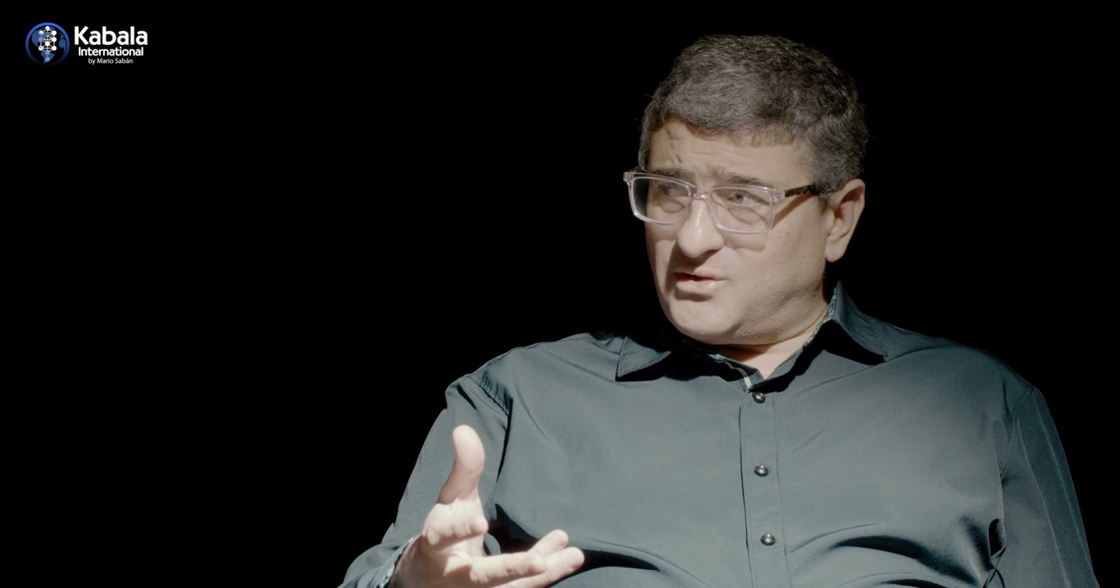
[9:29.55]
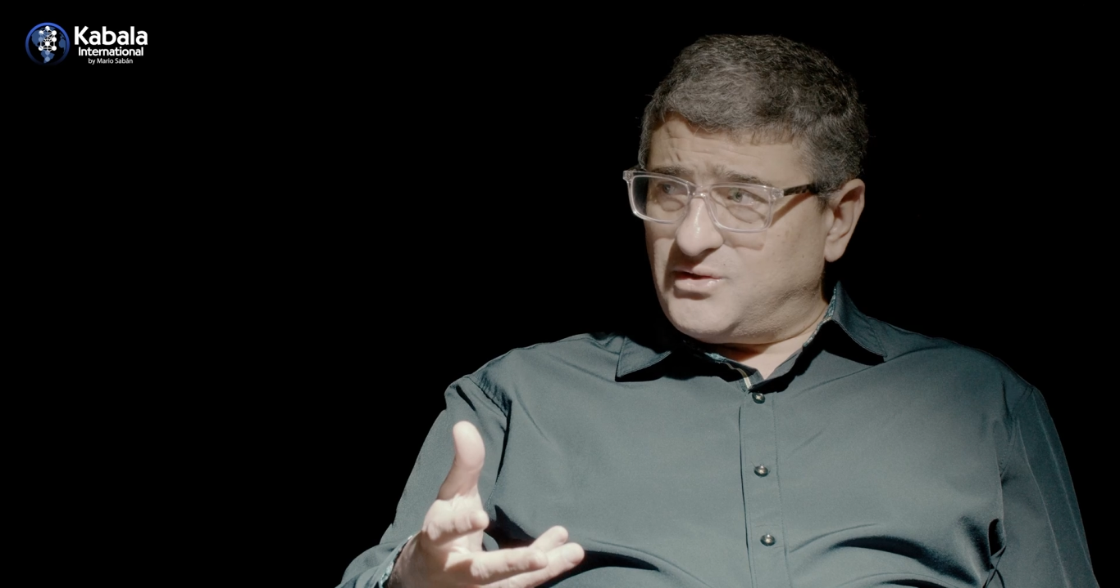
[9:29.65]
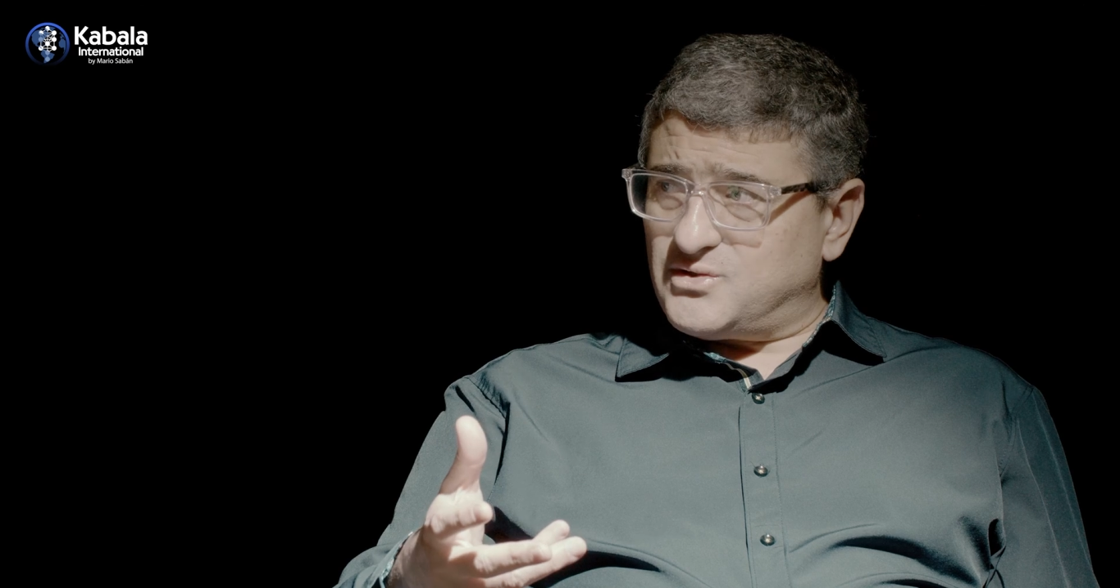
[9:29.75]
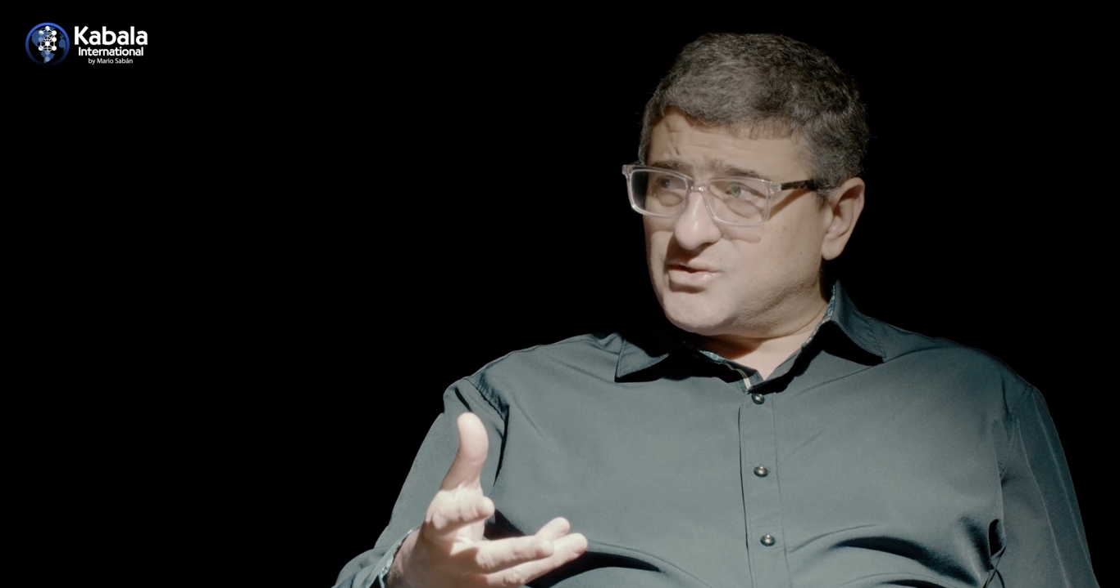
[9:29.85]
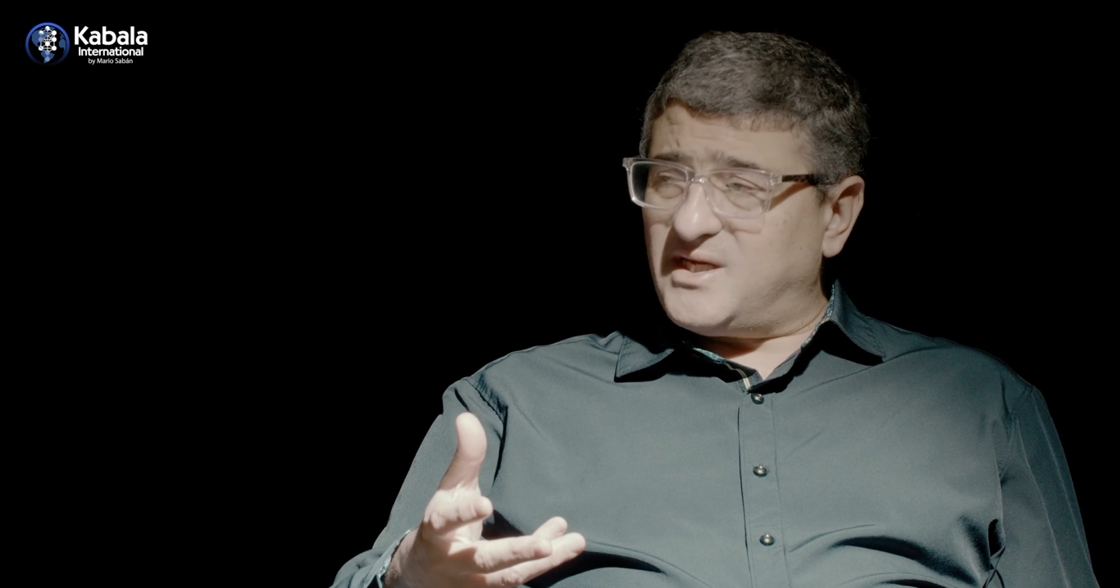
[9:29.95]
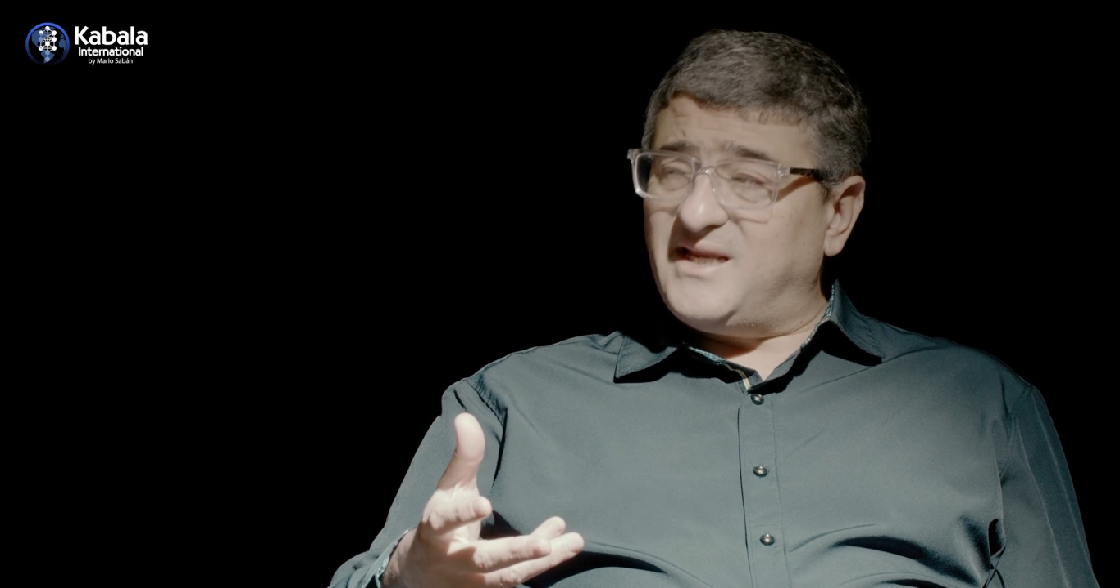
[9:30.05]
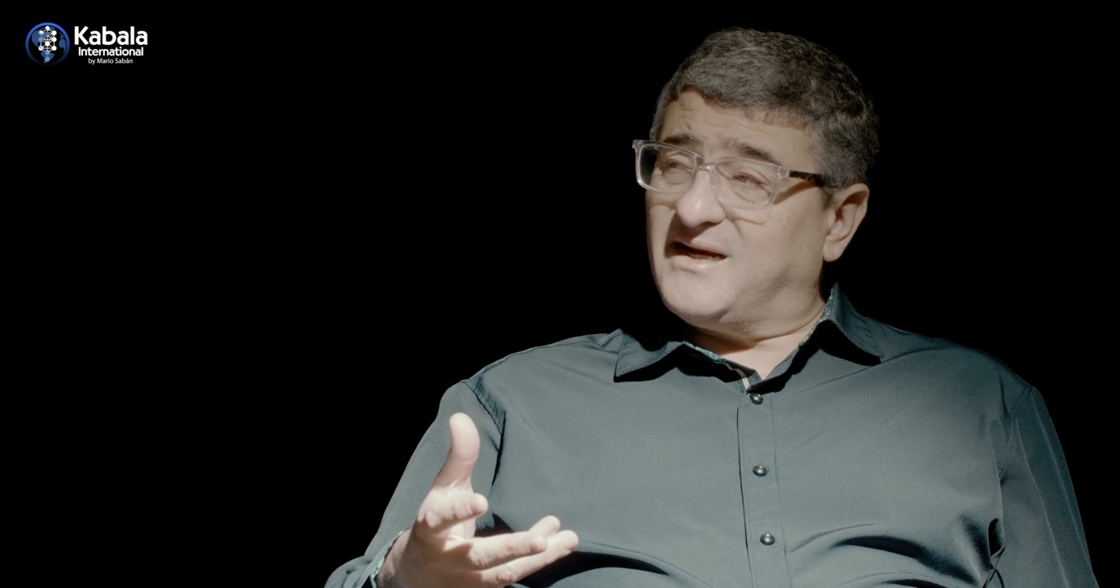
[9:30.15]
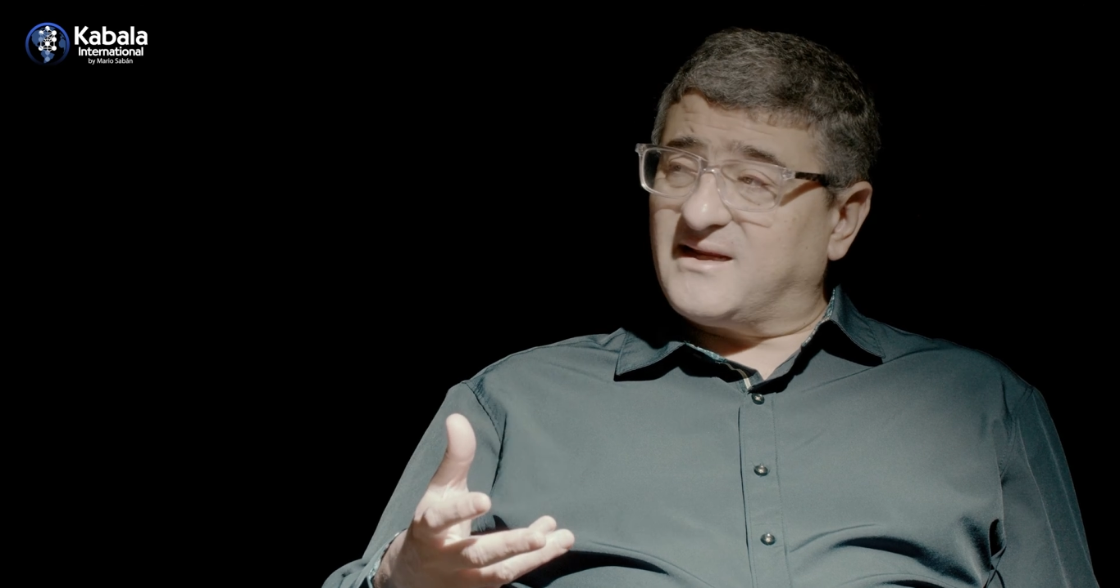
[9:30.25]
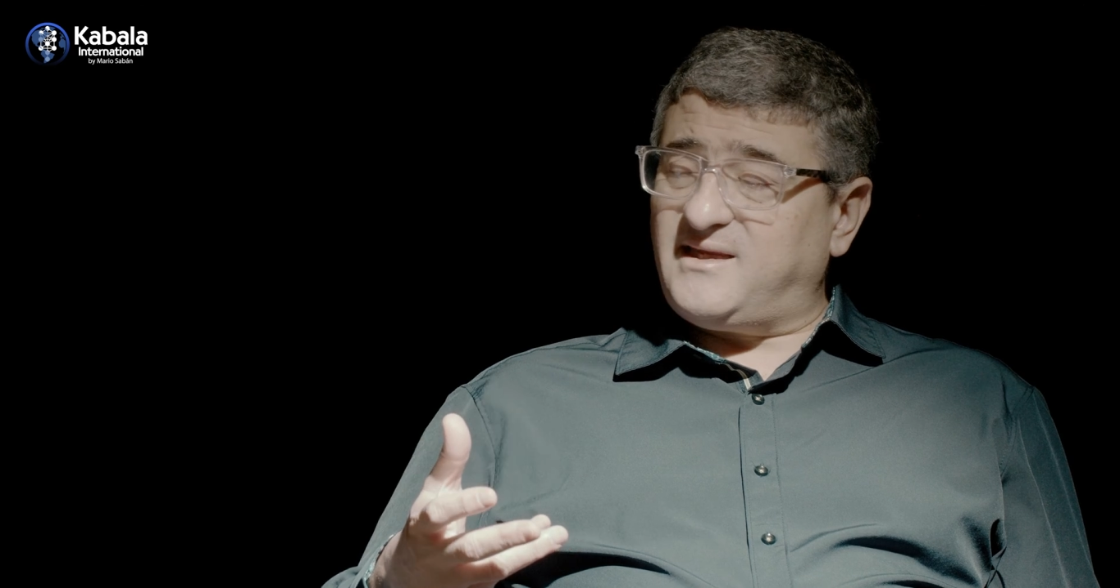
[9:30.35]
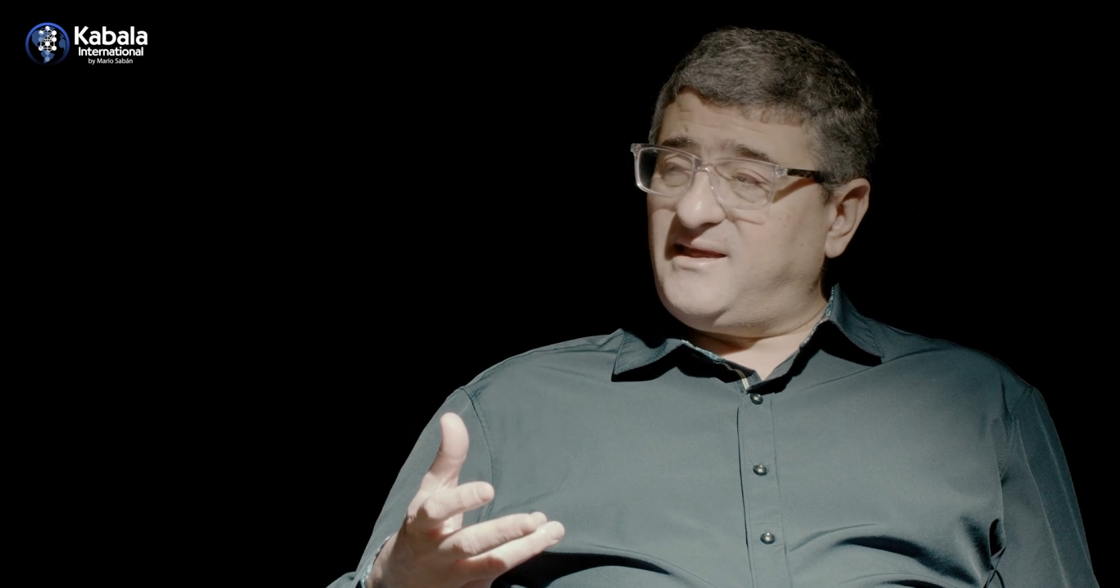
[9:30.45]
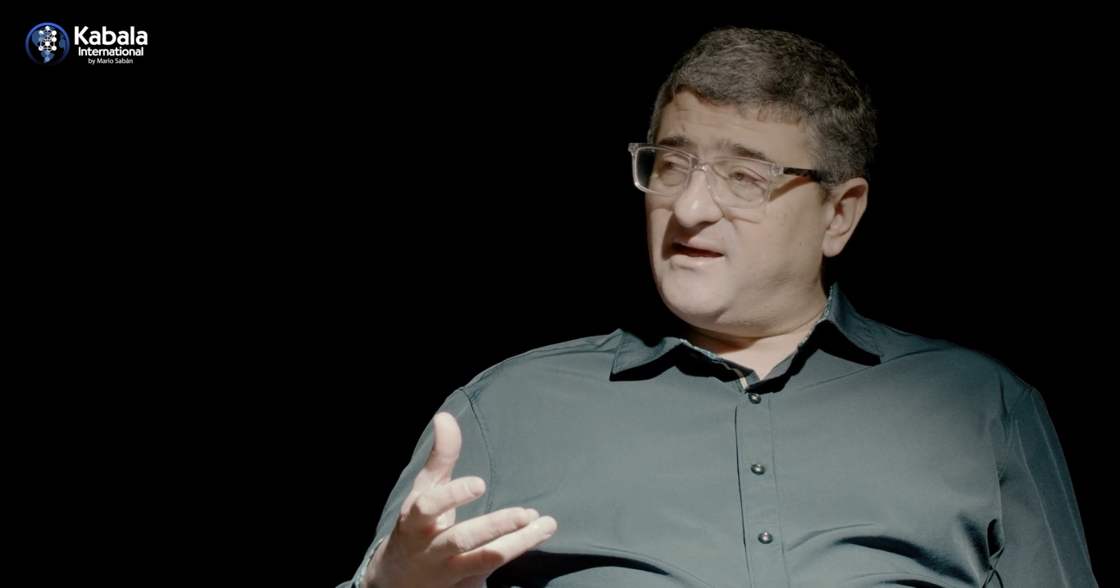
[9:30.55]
by drawing